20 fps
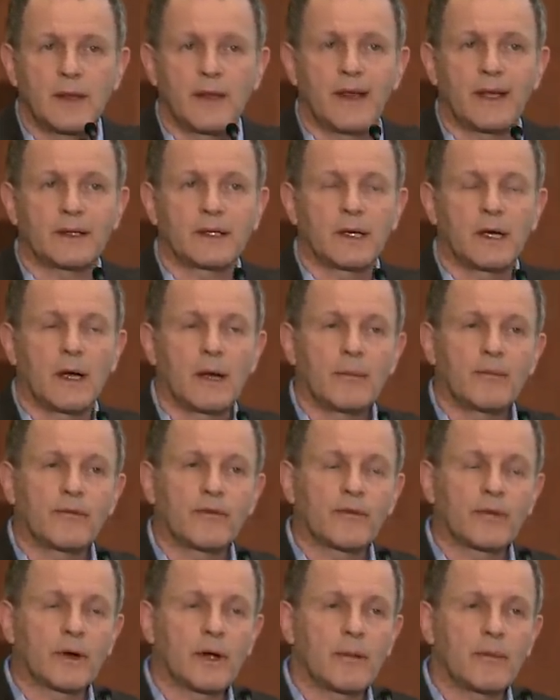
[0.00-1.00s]
that come
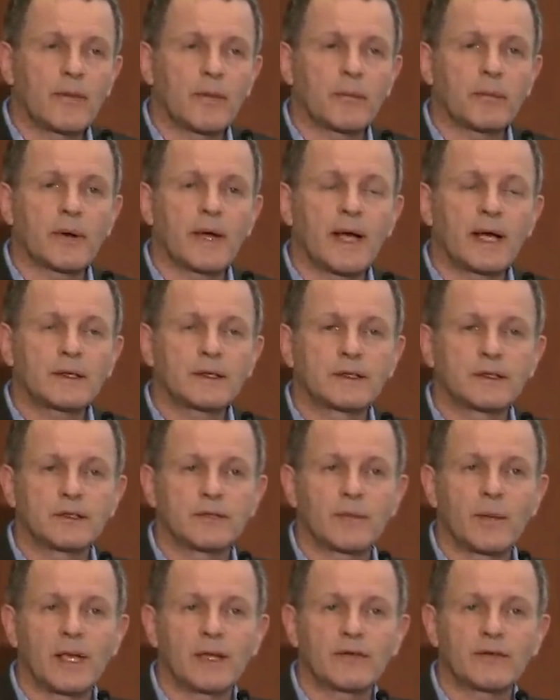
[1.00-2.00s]
from the practice
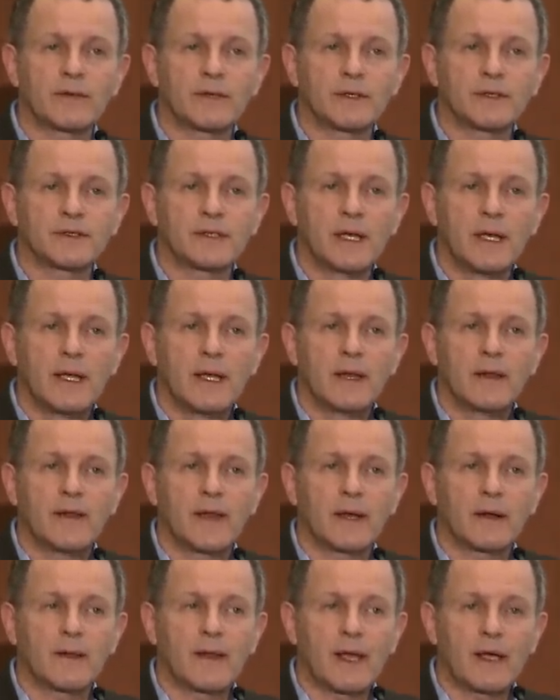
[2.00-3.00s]
of mindfulness
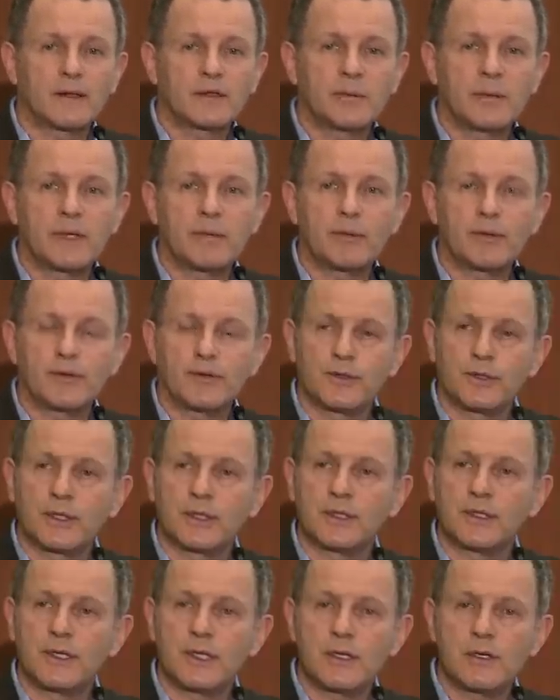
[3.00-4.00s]
that allows people to
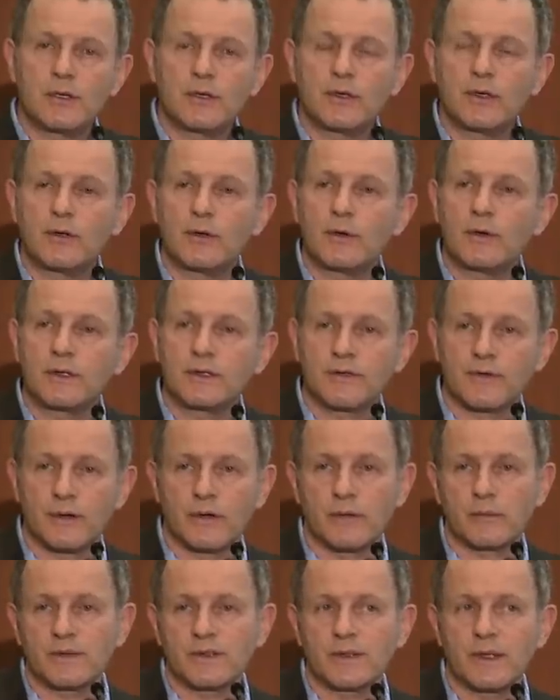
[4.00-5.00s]
continue to do this for
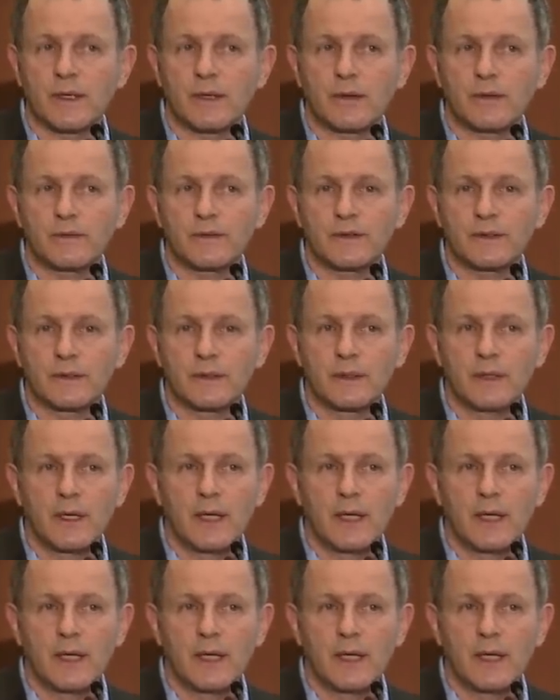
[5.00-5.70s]
themselves.